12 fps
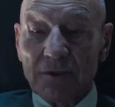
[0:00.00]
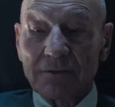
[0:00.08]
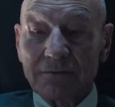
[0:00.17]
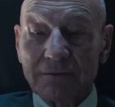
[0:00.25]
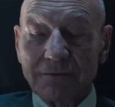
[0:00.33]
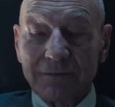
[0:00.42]

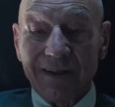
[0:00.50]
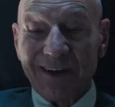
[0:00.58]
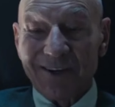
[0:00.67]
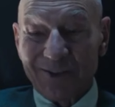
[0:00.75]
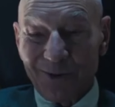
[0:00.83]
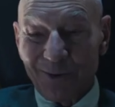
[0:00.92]
seems to have a
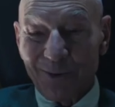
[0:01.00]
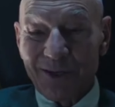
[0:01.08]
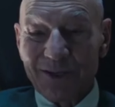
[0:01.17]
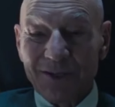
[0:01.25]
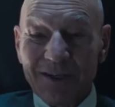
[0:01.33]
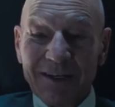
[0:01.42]
lot of
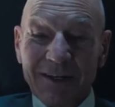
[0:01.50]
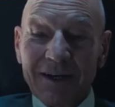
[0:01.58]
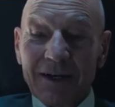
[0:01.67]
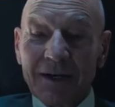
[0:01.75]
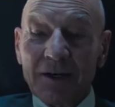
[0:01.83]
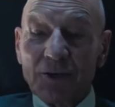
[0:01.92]
fan service
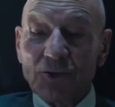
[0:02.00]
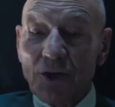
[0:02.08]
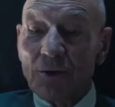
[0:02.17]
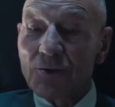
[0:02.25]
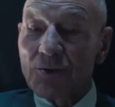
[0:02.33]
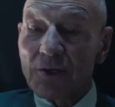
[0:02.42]
characters, right?